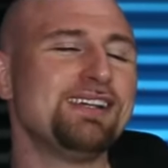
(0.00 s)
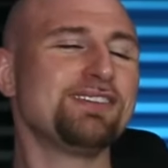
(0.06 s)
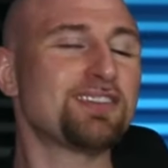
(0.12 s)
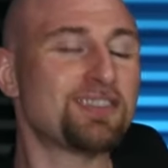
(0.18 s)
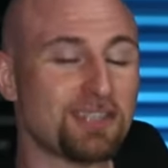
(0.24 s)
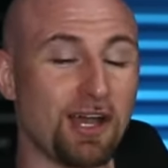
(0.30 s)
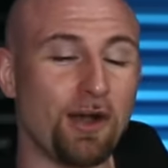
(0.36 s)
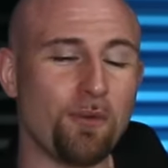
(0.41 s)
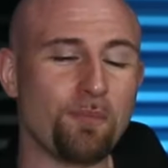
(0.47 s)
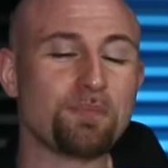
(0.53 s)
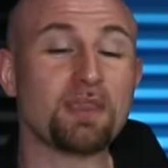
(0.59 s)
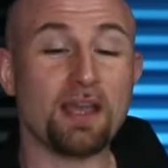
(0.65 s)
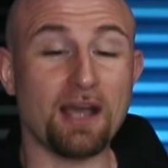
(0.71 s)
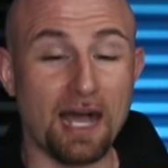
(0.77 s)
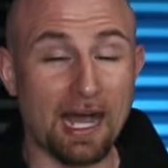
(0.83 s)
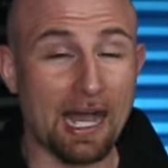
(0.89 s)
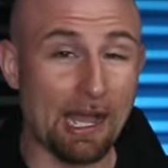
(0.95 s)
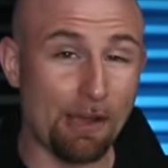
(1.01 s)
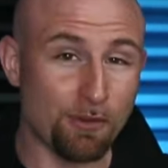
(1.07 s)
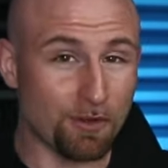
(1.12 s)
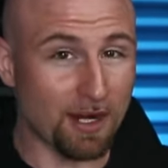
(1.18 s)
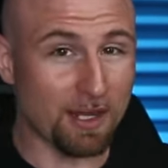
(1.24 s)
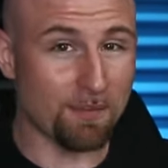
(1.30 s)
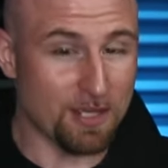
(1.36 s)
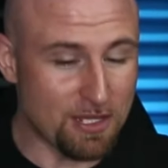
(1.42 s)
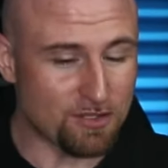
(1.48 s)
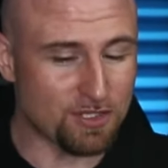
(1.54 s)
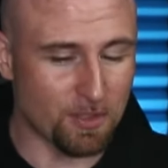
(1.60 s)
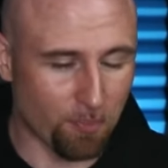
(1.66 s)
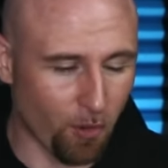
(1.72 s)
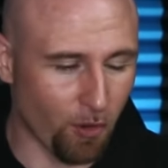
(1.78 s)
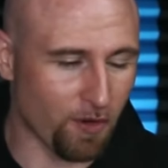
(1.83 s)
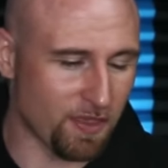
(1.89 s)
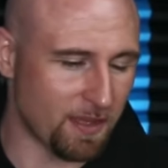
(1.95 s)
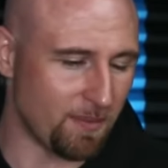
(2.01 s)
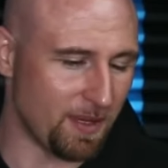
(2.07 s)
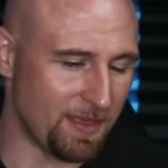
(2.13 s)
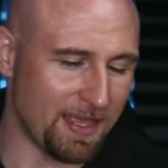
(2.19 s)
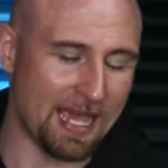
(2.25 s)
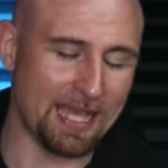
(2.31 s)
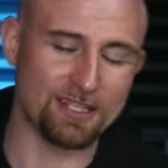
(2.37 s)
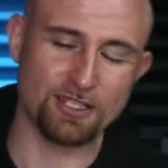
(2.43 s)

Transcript: So I would recommend you support them in that.